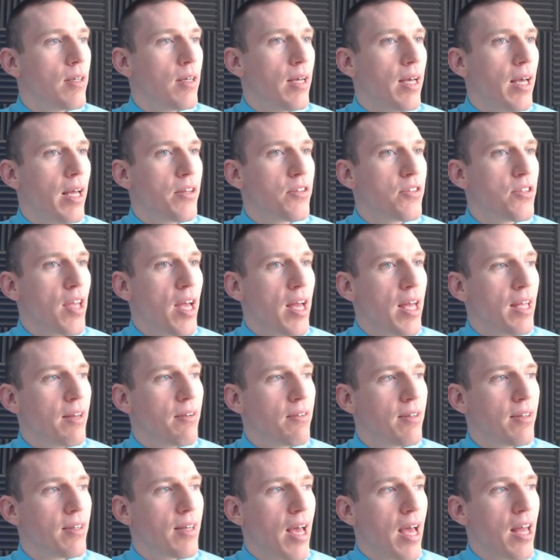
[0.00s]
It's not. It.
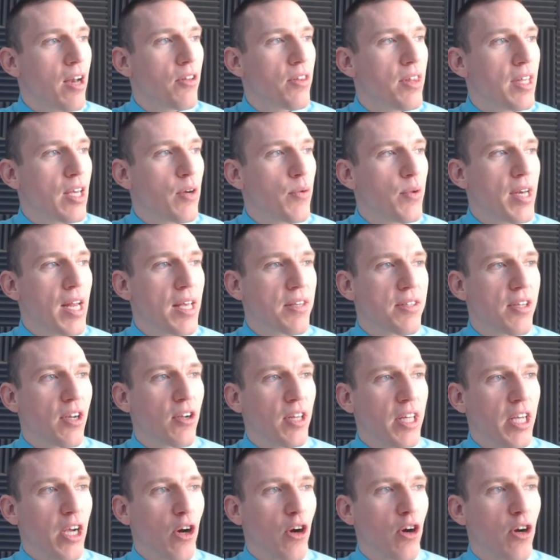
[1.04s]
I don't think it would
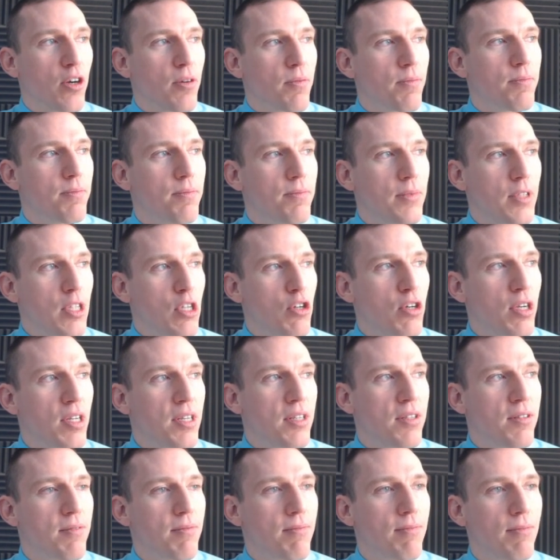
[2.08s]
necessarily hurt. You can
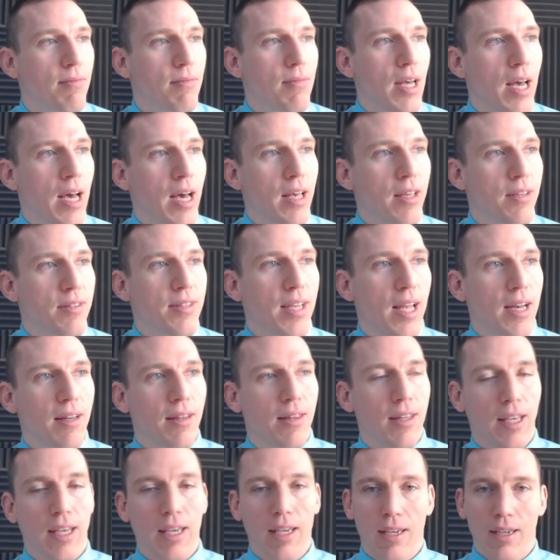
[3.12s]
uh, set
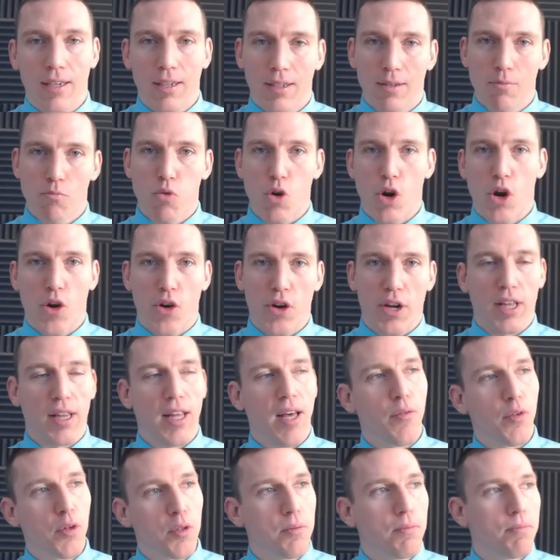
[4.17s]
the priority
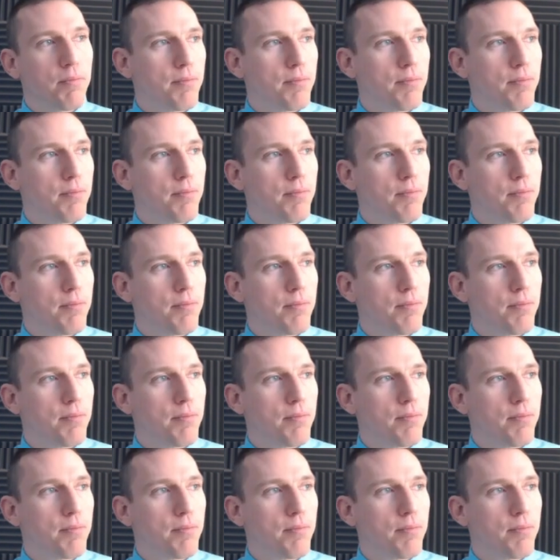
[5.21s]
level